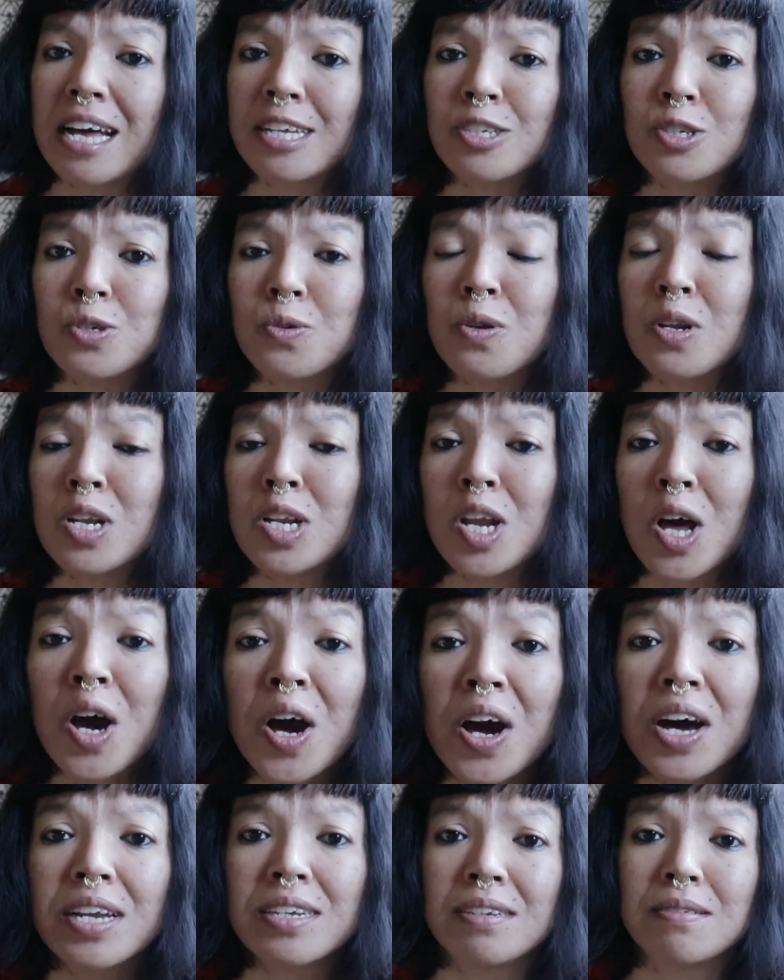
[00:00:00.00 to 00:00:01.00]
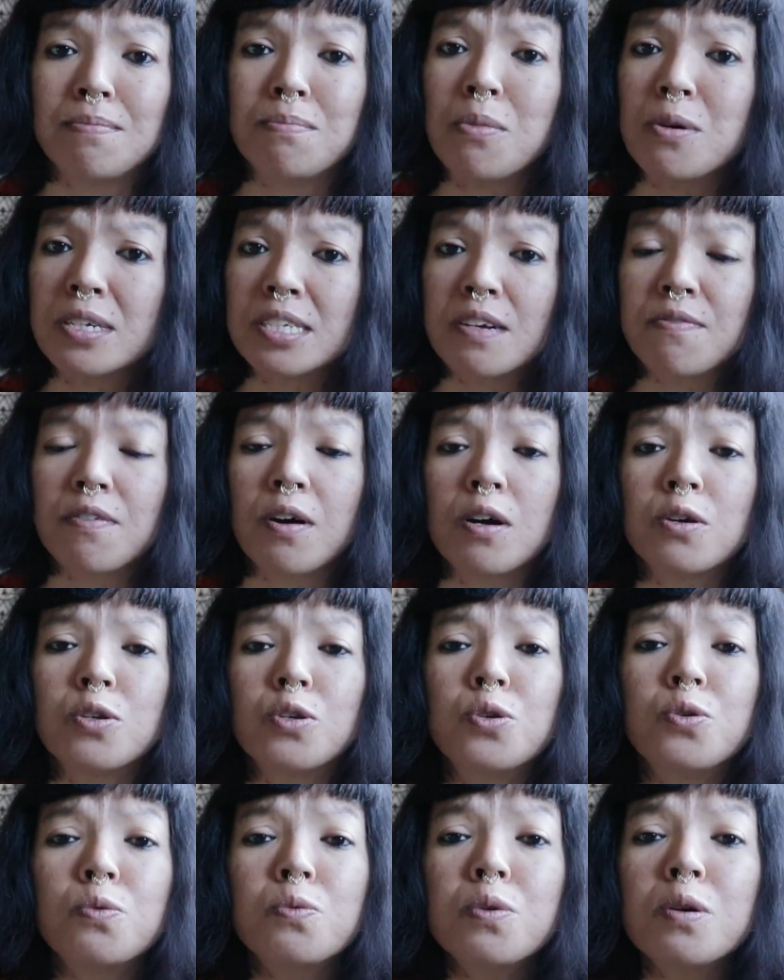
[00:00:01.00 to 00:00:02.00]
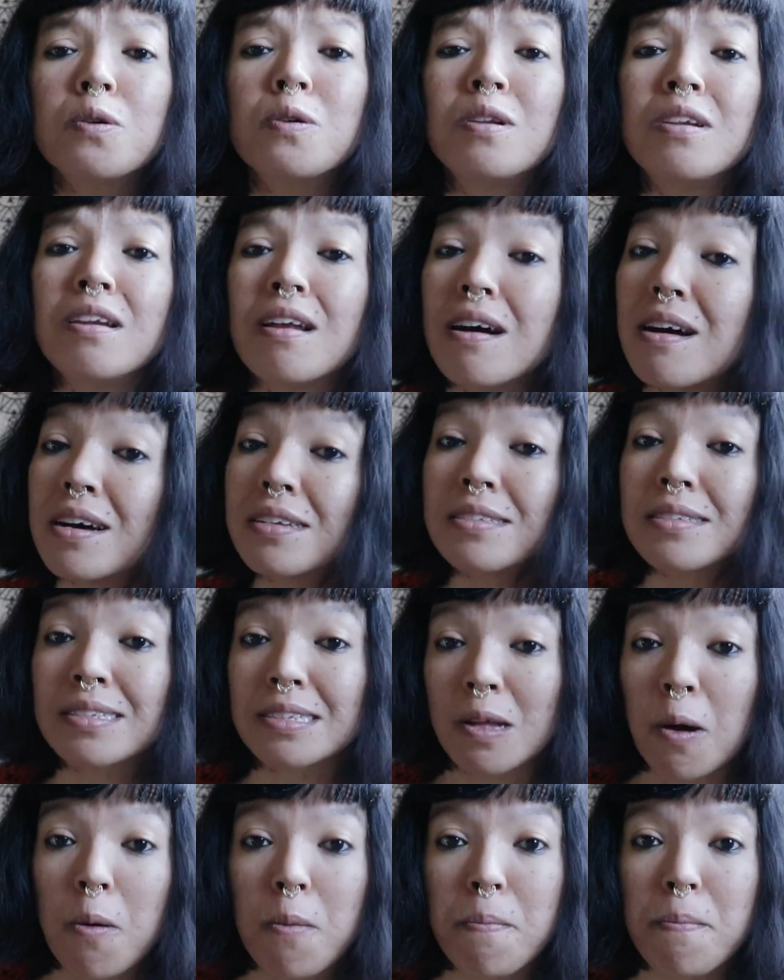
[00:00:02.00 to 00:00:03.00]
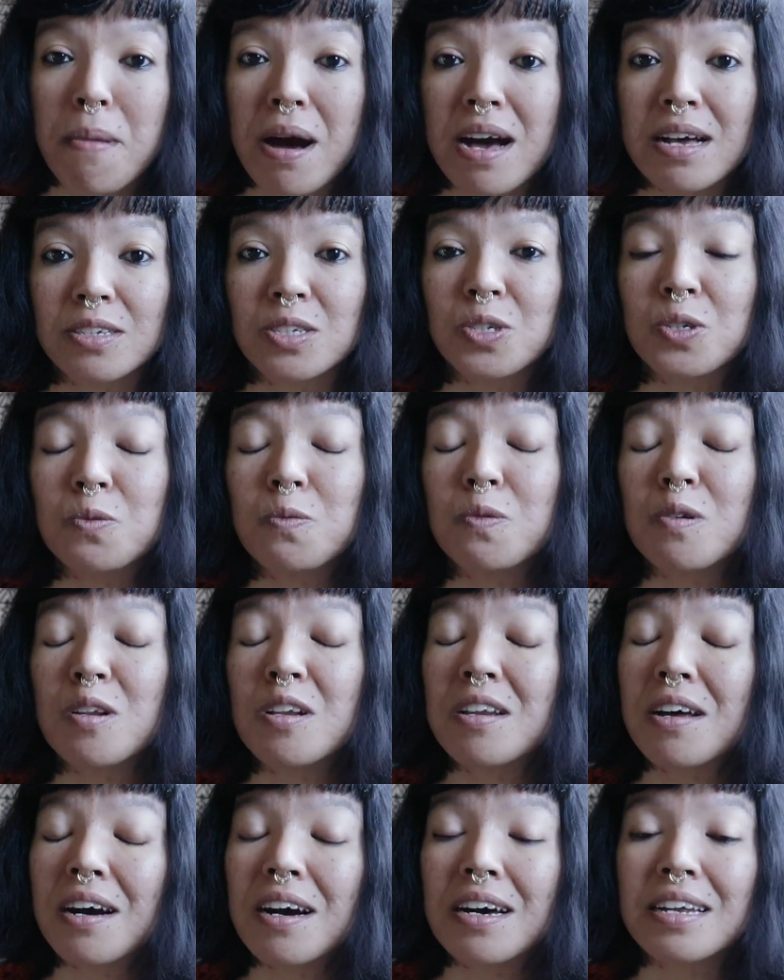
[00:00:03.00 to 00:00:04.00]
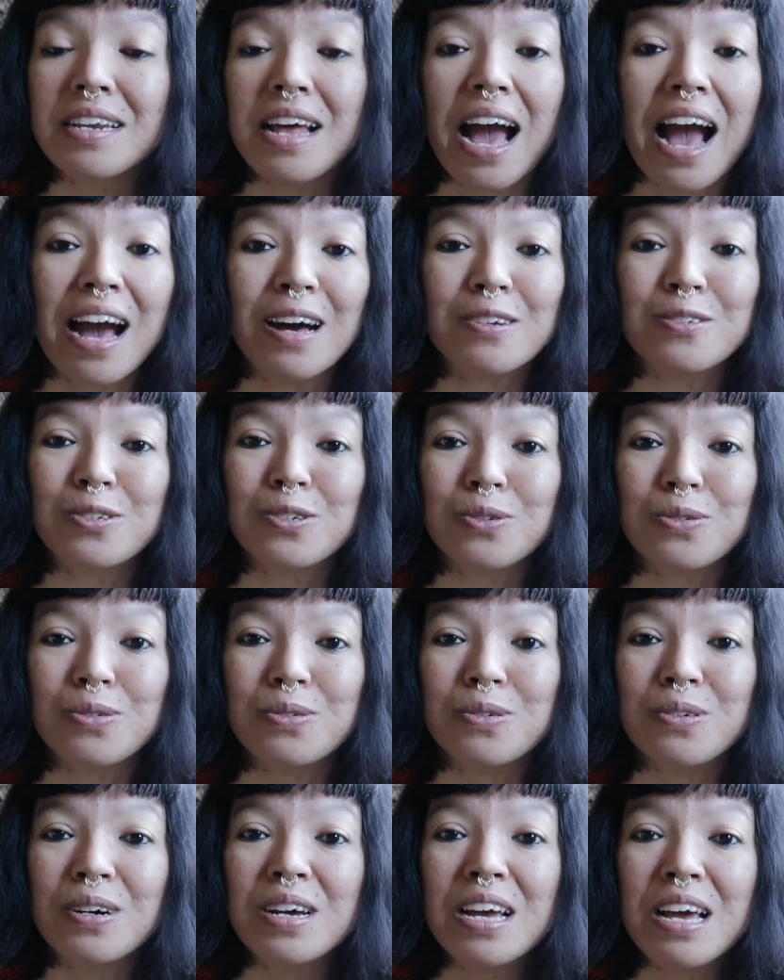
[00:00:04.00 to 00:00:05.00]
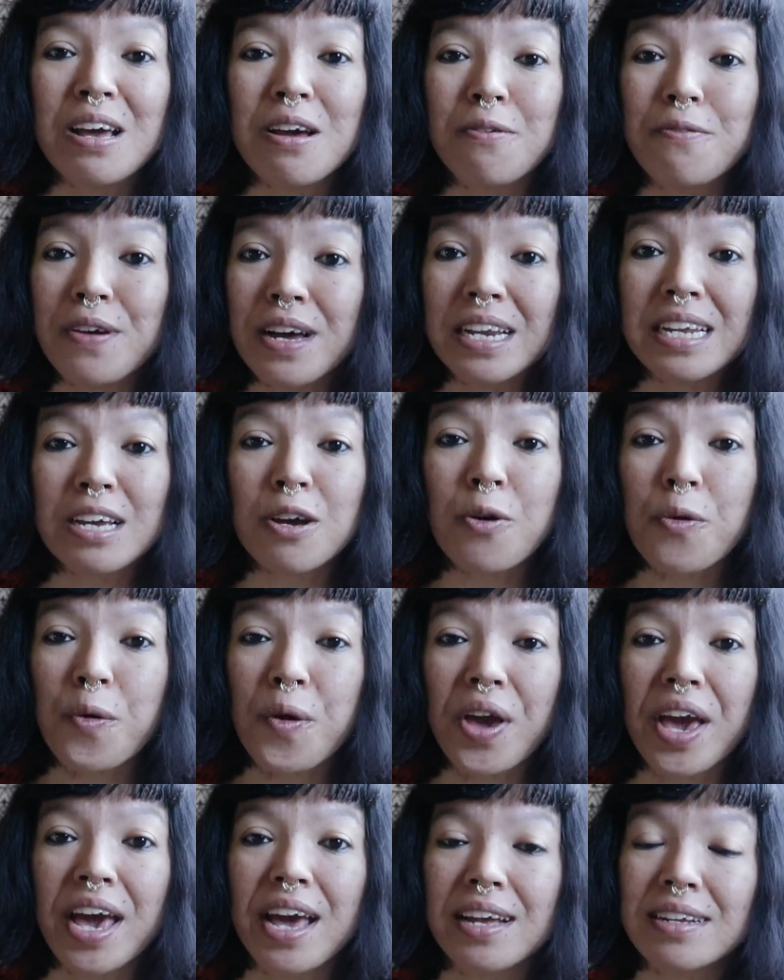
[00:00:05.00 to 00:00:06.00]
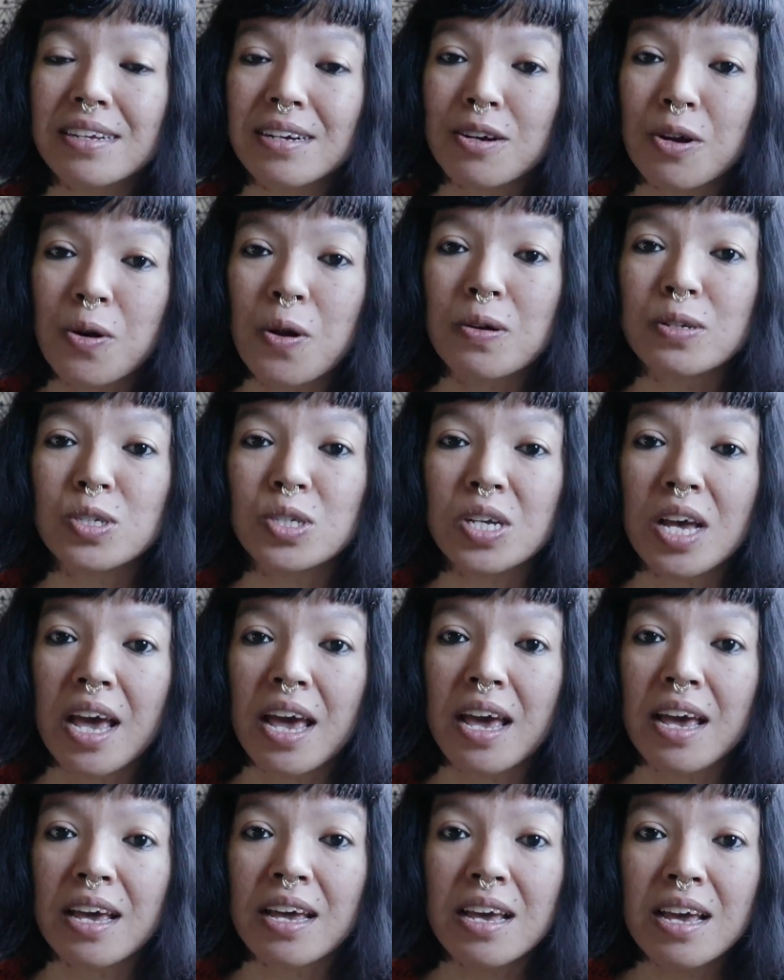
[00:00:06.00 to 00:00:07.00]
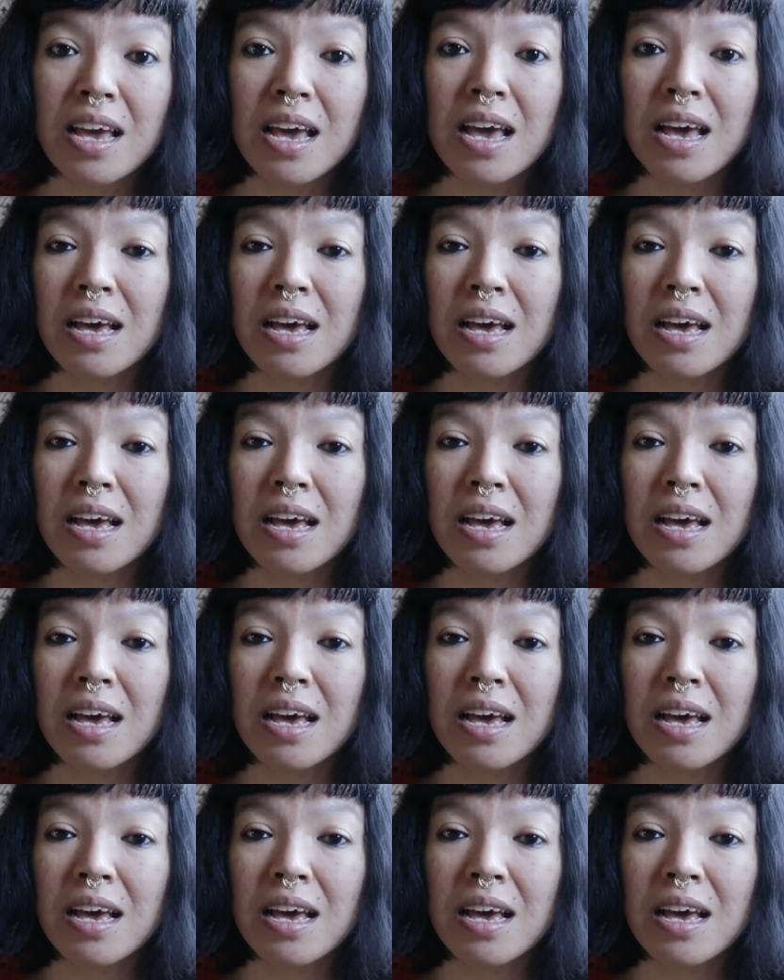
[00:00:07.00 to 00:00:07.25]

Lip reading: And you learn, most of all, you will learn so much. You will learn how to really create a crochet